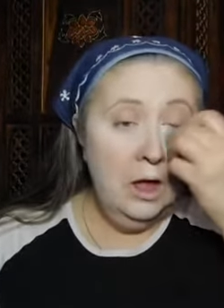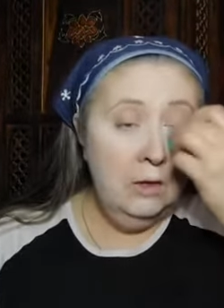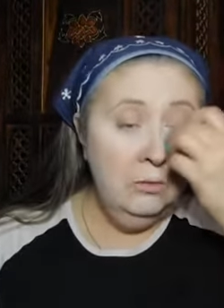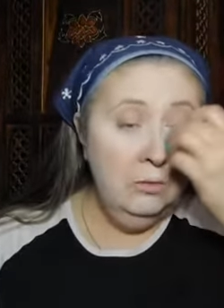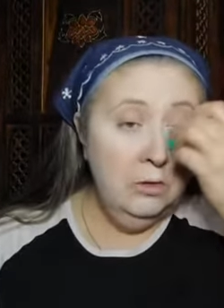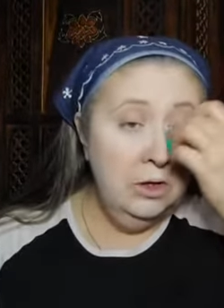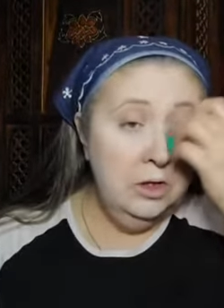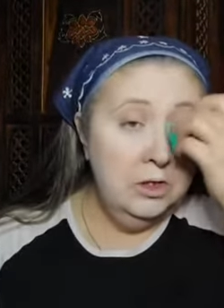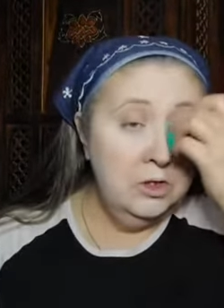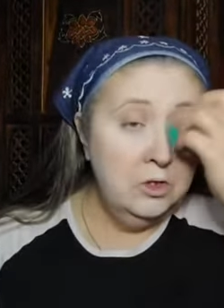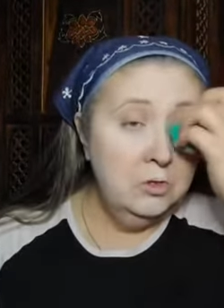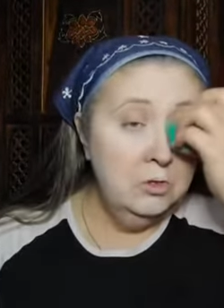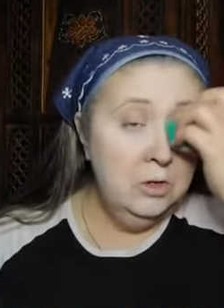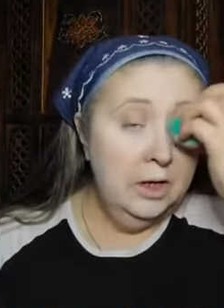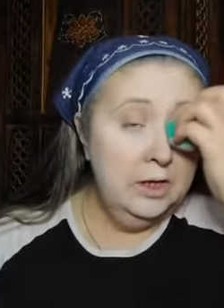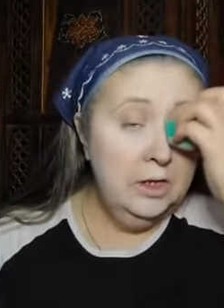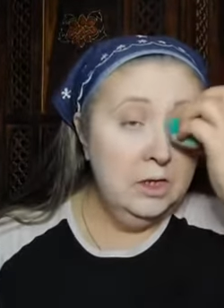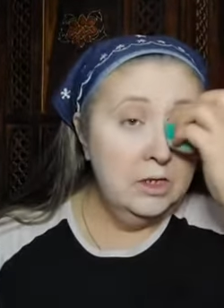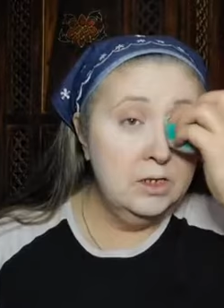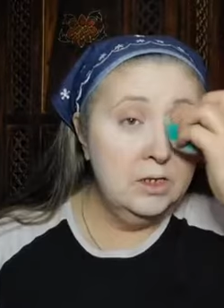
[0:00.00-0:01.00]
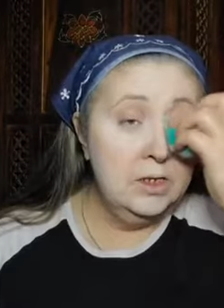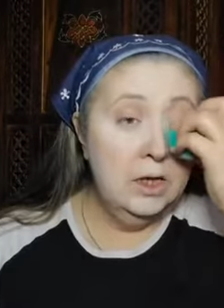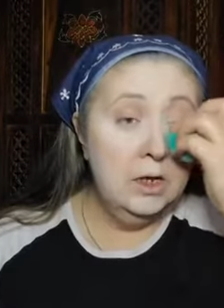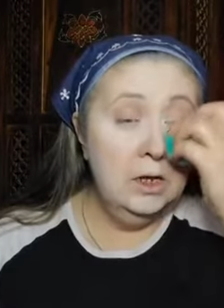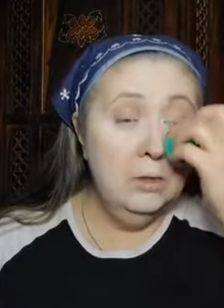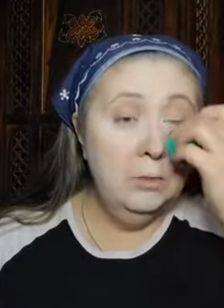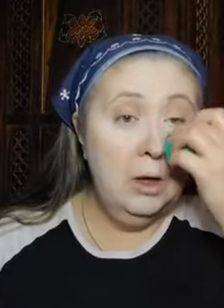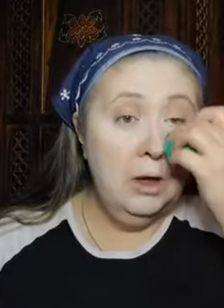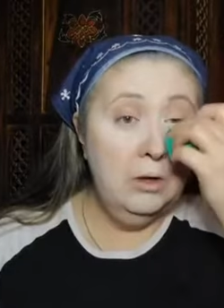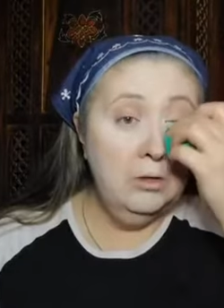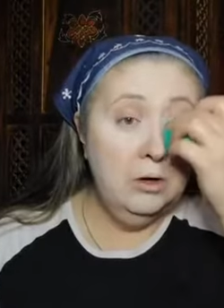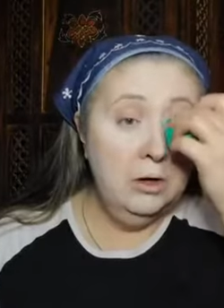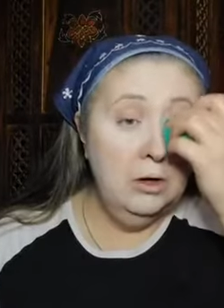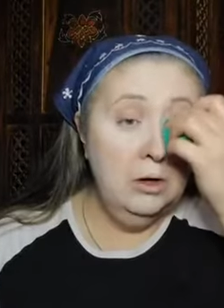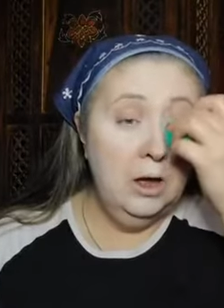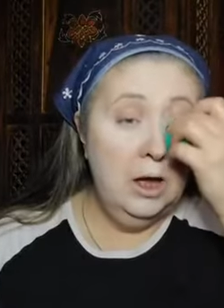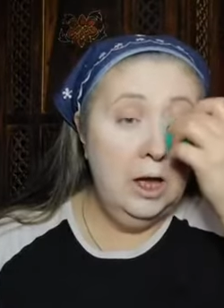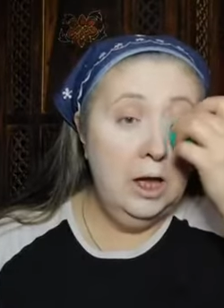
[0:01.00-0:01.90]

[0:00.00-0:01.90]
I really do like this setting powder.